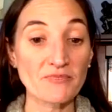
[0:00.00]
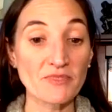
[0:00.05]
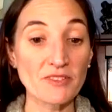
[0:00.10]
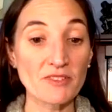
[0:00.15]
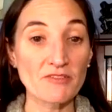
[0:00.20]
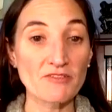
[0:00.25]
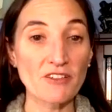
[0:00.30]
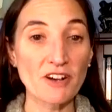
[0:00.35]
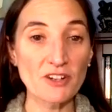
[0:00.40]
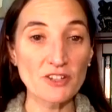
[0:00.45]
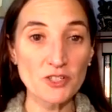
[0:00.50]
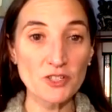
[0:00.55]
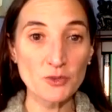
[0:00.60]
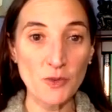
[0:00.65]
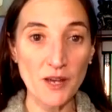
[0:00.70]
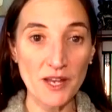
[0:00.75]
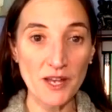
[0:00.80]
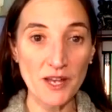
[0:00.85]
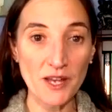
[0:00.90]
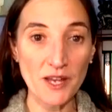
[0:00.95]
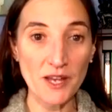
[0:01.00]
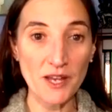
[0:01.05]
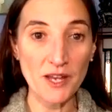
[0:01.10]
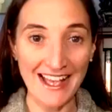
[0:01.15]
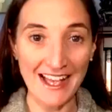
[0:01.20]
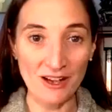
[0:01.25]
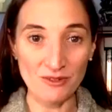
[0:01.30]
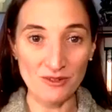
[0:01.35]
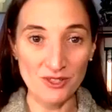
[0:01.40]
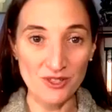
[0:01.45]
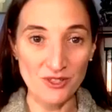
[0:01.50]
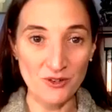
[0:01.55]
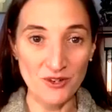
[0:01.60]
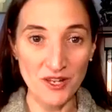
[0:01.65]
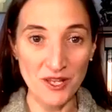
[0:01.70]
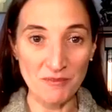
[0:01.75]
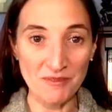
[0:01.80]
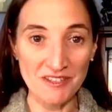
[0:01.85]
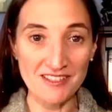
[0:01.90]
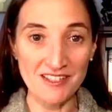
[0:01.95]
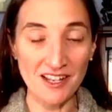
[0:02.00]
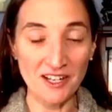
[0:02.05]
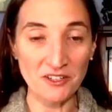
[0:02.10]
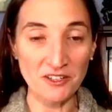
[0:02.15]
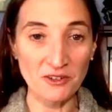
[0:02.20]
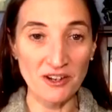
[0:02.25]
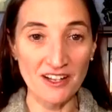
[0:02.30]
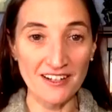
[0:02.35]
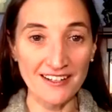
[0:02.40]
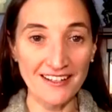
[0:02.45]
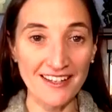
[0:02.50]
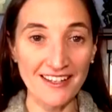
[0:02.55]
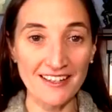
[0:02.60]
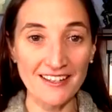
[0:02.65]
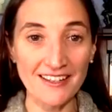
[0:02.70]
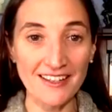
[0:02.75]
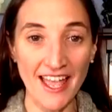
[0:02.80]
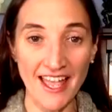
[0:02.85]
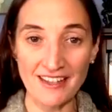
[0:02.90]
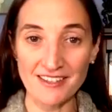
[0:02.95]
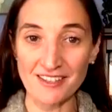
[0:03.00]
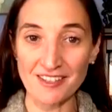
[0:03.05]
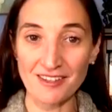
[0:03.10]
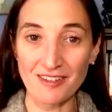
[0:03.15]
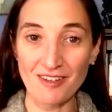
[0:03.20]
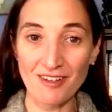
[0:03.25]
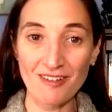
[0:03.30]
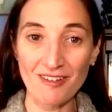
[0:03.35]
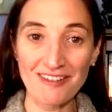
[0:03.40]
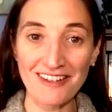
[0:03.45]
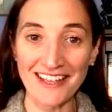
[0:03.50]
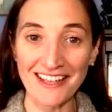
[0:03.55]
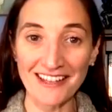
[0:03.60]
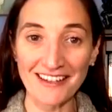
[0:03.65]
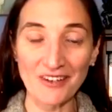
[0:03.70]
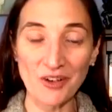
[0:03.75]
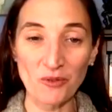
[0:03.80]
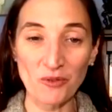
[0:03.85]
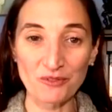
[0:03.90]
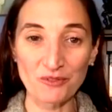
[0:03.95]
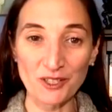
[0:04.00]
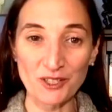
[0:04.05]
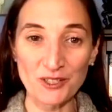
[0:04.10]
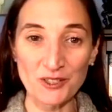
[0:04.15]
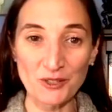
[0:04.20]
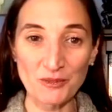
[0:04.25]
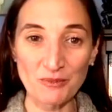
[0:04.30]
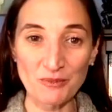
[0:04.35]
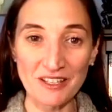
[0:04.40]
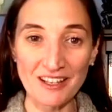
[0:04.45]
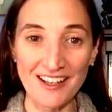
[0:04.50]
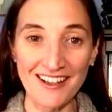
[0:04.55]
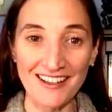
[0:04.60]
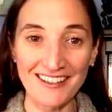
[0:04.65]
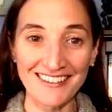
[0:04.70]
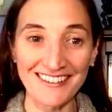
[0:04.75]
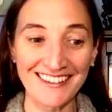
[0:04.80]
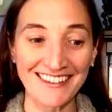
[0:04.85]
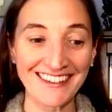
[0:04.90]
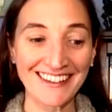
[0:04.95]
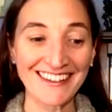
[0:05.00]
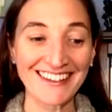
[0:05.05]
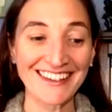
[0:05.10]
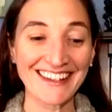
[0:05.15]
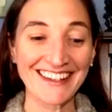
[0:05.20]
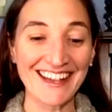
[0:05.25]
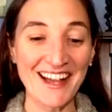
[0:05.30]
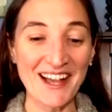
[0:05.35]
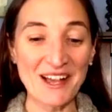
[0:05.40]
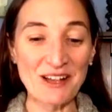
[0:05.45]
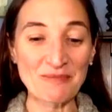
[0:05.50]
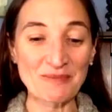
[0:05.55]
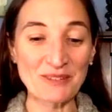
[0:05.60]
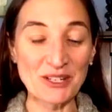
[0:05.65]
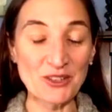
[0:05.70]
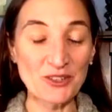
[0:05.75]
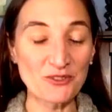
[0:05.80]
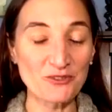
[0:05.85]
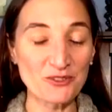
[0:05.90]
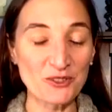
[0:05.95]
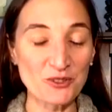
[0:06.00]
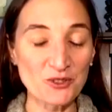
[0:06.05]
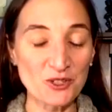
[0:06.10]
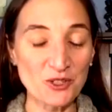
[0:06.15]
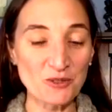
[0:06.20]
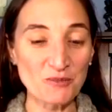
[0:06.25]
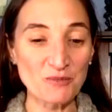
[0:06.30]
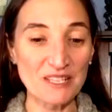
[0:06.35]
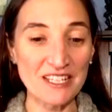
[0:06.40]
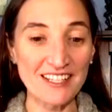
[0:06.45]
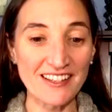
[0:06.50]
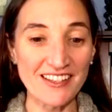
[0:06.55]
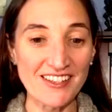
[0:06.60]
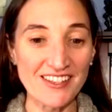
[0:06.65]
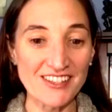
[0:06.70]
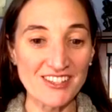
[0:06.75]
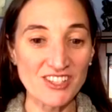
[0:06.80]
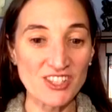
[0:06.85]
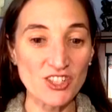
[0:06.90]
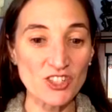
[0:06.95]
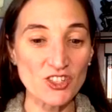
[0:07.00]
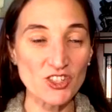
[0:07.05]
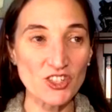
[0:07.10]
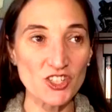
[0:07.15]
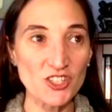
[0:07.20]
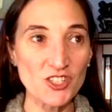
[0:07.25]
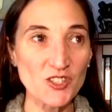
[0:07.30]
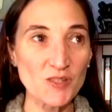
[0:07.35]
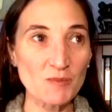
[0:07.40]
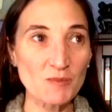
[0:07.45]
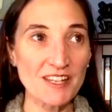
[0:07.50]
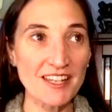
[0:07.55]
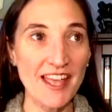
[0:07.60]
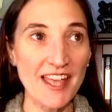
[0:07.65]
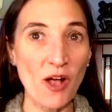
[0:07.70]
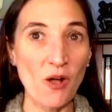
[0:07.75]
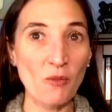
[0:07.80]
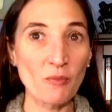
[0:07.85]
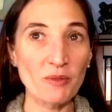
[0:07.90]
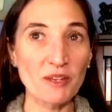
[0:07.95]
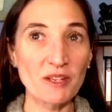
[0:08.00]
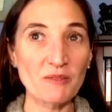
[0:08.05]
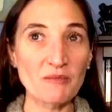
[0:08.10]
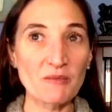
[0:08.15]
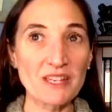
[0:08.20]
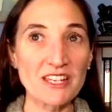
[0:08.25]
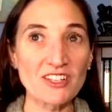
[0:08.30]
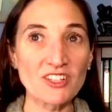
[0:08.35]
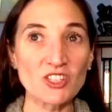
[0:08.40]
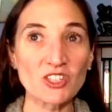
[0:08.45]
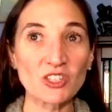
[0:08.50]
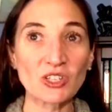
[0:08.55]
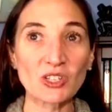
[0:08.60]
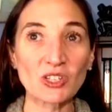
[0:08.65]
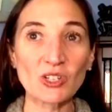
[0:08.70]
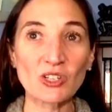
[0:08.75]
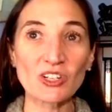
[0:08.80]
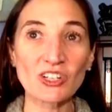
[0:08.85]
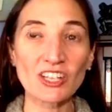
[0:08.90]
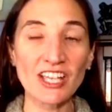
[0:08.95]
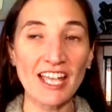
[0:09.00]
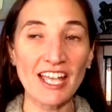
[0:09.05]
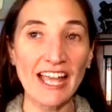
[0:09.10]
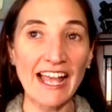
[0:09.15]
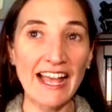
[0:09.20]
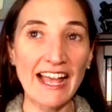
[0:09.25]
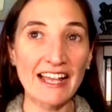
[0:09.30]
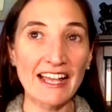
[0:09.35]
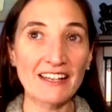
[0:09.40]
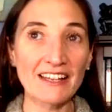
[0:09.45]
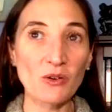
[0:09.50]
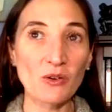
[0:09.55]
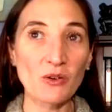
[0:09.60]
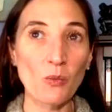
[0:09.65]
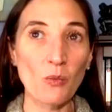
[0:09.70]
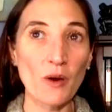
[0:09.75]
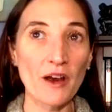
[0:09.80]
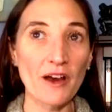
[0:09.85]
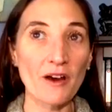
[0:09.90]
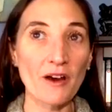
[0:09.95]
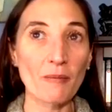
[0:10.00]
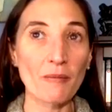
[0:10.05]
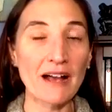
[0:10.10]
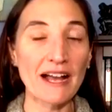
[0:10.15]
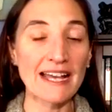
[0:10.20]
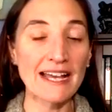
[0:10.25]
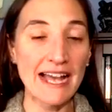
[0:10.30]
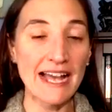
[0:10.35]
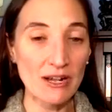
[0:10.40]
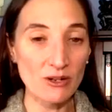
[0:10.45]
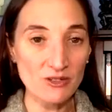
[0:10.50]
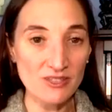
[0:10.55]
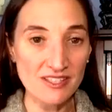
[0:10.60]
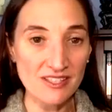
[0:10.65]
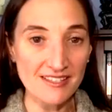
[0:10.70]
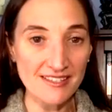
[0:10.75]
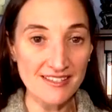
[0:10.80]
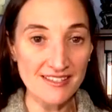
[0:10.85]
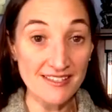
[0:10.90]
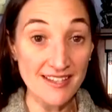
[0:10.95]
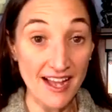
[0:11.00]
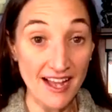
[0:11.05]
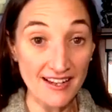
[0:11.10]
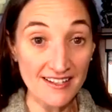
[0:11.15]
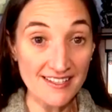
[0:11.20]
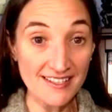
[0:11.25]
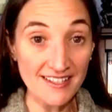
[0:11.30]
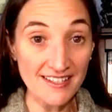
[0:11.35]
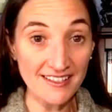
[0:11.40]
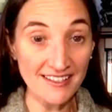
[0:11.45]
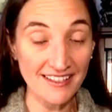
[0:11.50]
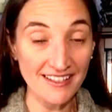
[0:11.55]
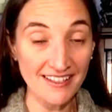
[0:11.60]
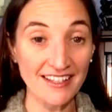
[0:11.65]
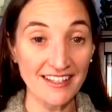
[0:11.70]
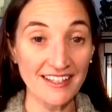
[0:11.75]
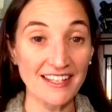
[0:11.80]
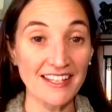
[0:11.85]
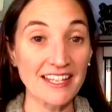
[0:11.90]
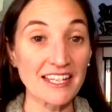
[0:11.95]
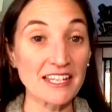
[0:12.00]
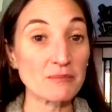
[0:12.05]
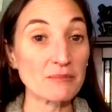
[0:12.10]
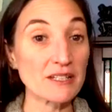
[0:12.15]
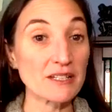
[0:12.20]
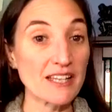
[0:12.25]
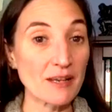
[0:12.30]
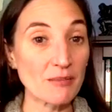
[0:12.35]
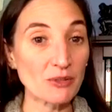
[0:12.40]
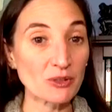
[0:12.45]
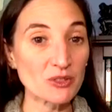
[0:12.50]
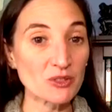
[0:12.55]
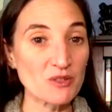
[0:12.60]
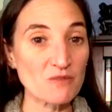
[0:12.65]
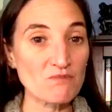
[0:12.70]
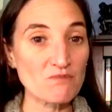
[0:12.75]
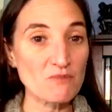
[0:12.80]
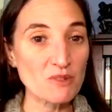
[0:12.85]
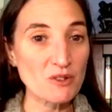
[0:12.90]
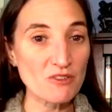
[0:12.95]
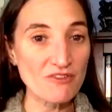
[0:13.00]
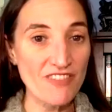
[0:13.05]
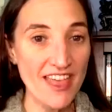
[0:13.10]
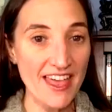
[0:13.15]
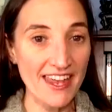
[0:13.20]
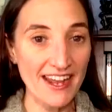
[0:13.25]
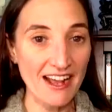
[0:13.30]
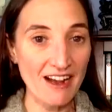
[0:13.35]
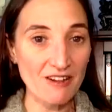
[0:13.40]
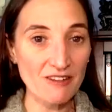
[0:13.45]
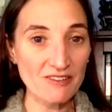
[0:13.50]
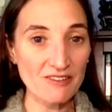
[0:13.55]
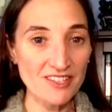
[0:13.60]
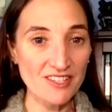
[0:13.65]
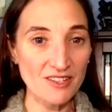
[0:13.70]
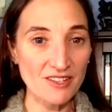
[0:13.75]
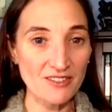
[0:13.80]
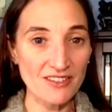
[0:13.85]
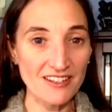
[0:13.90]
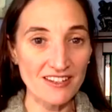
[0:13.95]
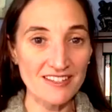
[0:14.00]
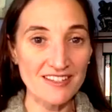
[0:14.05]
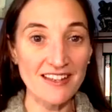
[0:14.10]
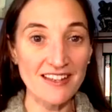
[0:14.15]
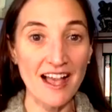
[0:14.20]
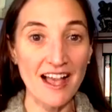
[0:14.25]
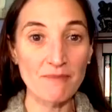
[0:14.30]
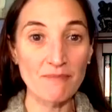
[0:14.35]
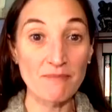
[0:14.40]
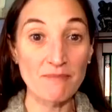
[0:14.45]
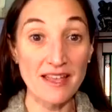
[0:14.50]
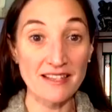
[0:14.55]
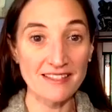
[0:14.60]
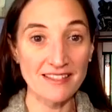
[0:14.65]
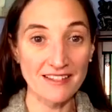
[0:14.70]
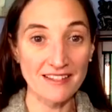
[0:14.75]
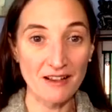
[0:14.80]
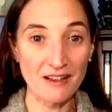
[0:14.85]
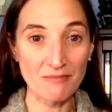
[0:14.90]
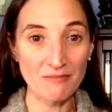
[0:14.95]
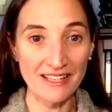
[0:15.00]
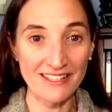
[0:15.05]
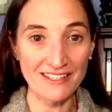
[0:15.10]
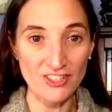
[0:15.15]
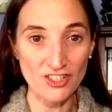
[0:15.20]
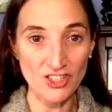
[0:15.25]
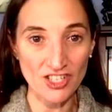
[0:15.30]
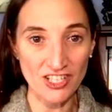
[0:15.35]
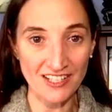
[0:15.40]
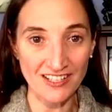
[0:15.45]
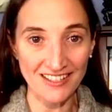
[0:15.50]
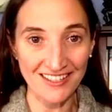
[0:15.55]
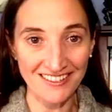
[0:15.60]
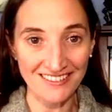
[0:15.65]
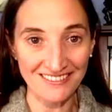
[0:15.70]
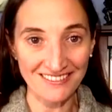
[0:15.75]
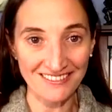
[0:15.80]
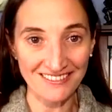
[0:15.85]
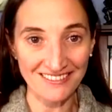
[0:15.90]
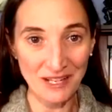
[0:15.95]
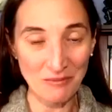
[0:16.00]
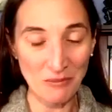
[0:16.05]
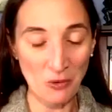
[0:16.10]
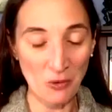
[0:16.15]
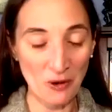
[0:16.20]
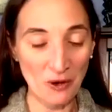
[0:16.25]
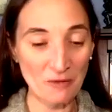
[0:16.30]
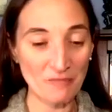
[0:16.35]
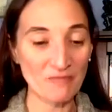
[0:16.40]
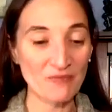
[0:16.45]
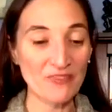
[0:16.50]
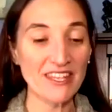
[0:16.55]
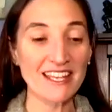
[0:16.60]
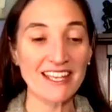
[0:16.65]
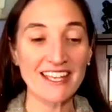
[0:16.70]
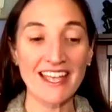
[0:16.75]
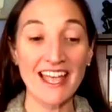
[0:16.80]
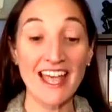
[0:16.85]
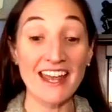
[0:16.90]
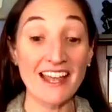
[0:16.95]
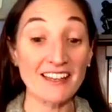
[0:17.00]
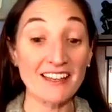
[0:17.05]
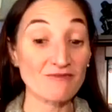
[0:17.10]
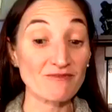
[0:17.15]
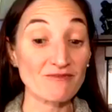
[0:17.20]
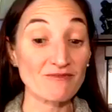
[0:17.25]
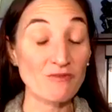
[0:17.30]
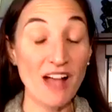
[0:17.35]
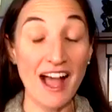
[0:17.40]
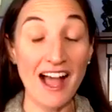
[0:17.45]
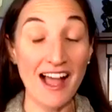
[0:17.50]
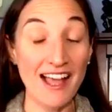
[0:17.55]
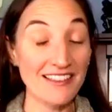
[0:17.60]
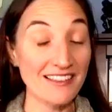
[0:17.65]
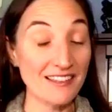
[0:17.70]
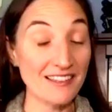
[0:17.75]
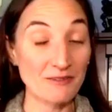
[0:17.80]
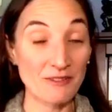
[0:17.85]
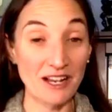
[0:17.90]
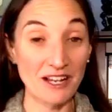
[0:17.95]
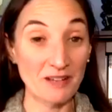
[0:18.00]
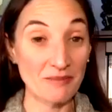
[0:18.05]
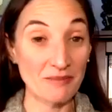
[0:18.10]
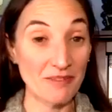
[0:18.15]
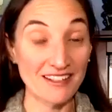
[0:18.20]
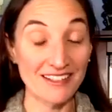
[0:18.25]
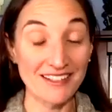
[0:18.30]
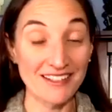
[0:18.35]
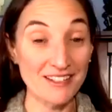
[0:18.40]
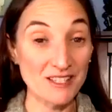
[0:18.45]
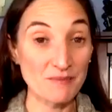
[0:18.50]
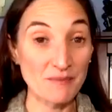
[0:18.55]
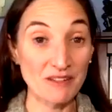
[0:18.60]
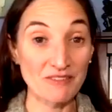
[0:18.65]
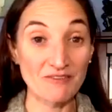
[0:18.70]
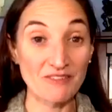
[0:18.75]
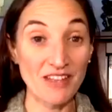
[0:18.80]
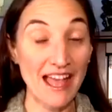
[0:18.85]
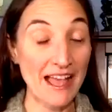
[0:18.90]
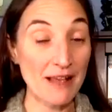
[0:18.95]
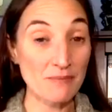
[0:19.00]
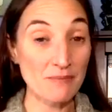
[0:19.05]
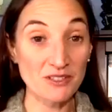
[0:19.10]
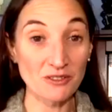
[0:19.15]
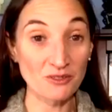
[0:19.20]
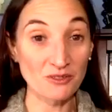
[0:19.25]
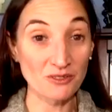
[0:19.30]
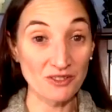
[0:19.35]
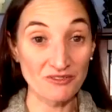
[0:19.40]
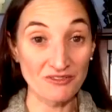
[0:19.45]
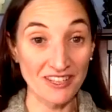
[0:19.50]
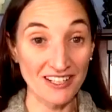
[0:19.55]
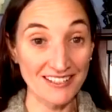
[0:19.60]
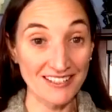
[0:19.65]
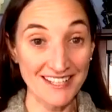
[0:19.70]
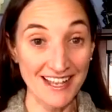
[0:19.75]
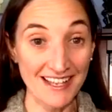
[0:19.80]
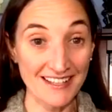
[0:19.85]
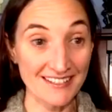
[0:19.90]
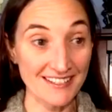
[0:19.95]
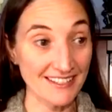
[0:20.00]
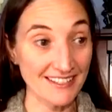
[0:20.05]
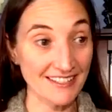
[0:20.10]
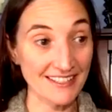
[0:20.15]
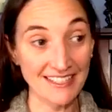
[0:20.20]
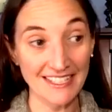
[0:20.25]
feng shui my house. Her name is Doctor Anna Kate Cassio, and hopefully she'll be on um, in the future, because she's been helping me to look at where my house is toxic and be able to move that out so that it's not messing up my chi anymore. And I highly recommend it. It's been absolutely fantastic.